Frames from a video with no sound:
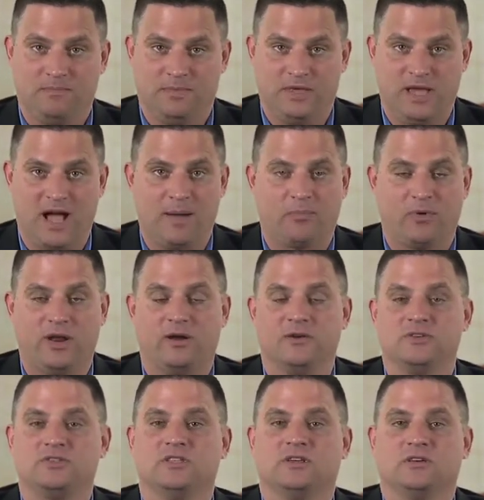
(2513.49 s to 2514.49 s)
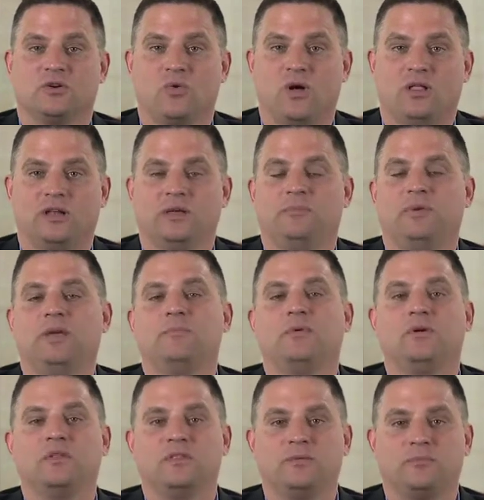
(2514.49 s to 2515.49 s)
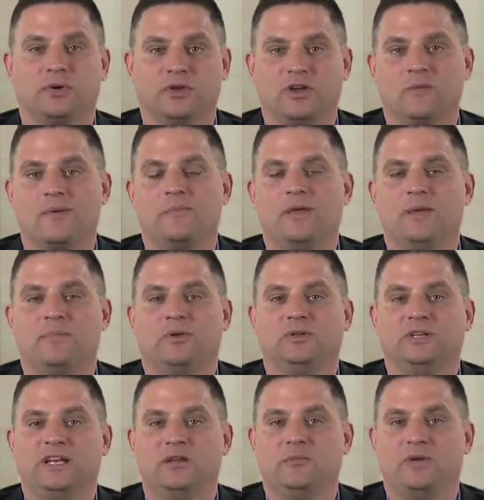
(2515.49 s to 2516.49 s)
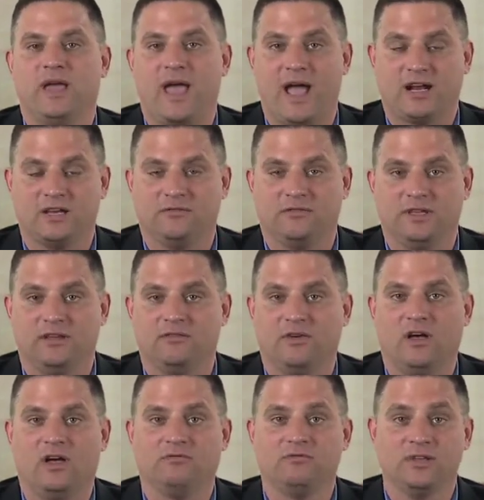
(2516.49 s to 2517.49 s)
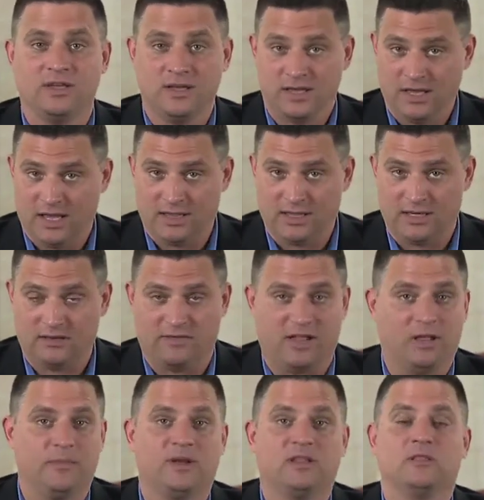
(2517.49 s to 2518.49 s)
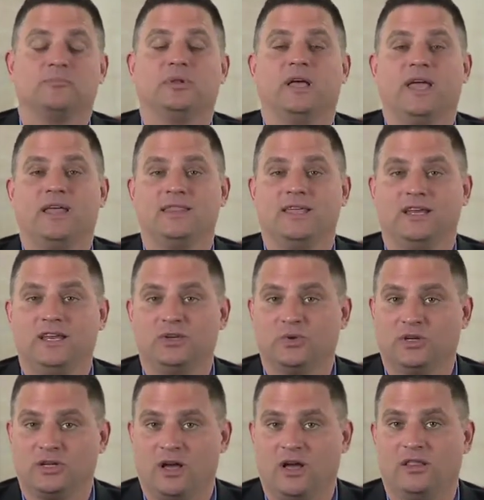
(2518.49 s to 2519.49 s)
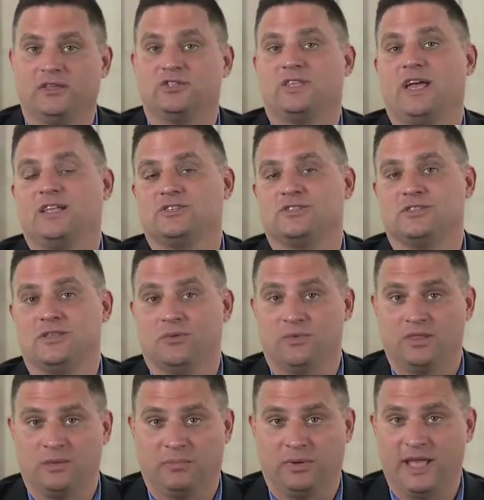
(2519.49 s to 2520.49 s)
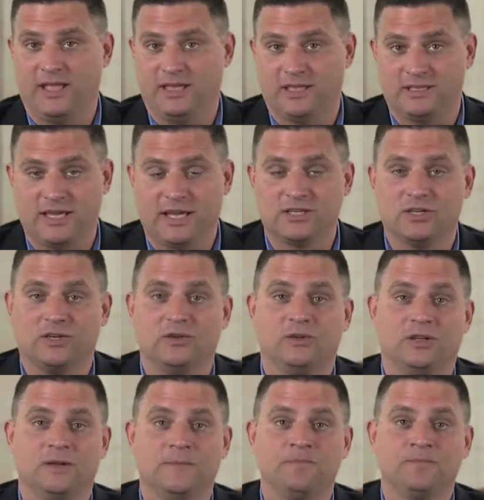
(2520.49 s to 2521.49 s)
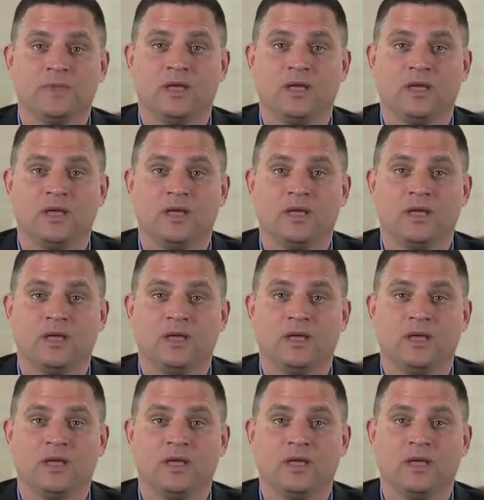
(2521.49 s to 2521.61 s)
The operators, the quality people, the procurement people need to be actively involved in the development of the plan. They need to acknowledge that so that when the plan gets executed,